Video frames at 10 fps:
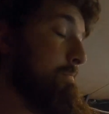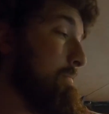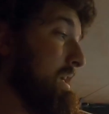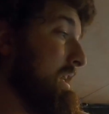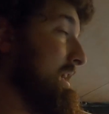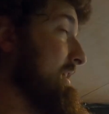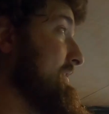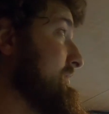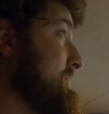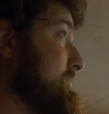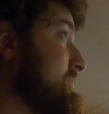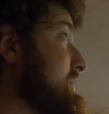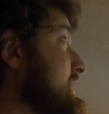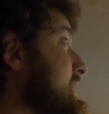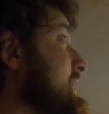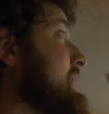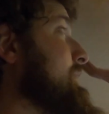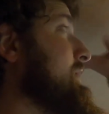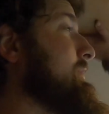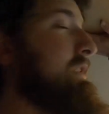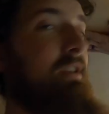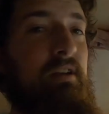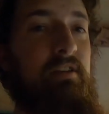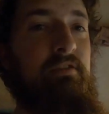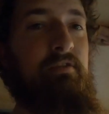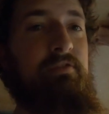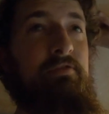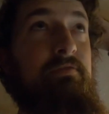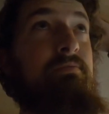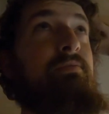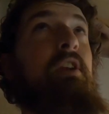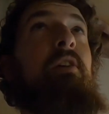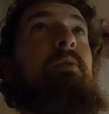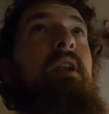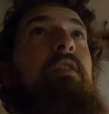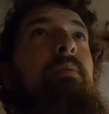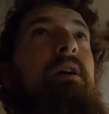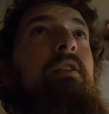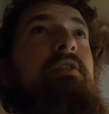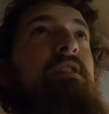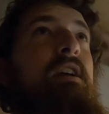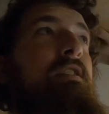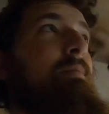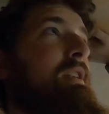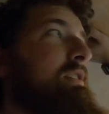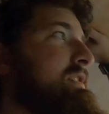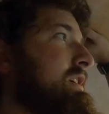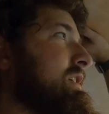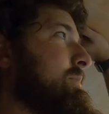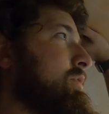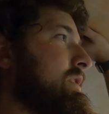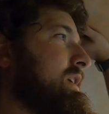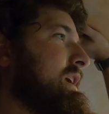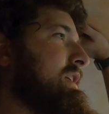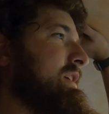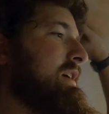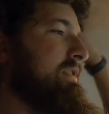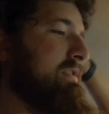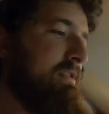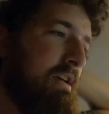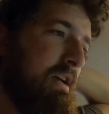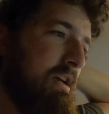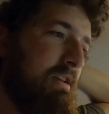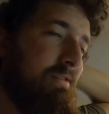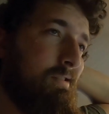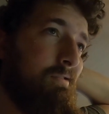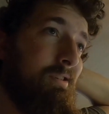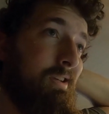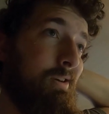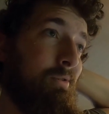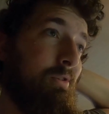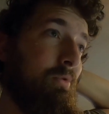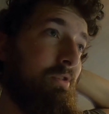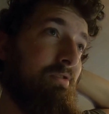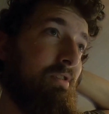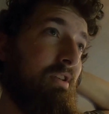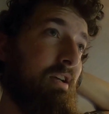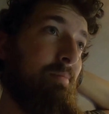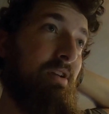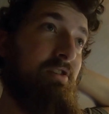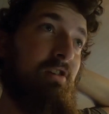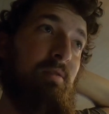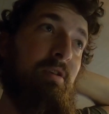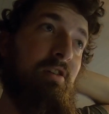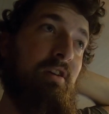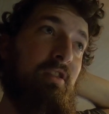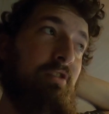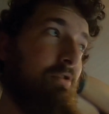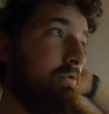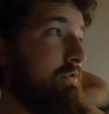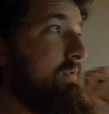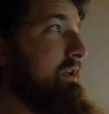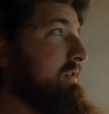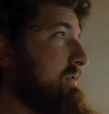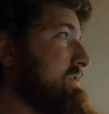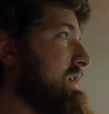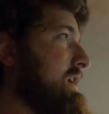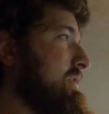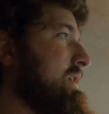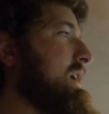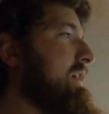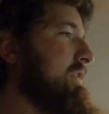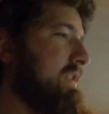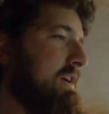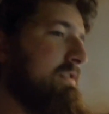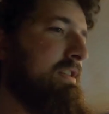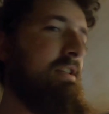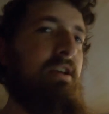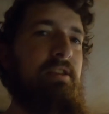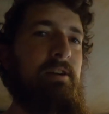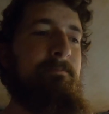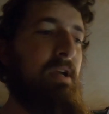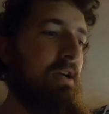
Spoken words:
Might have some sort of that. I really want the, you know, what everybody looks at to be the ceiling more than anything else. So I don't really care what the walls look like. Plus, you're going to be looking through the windows out at everything else that's out there.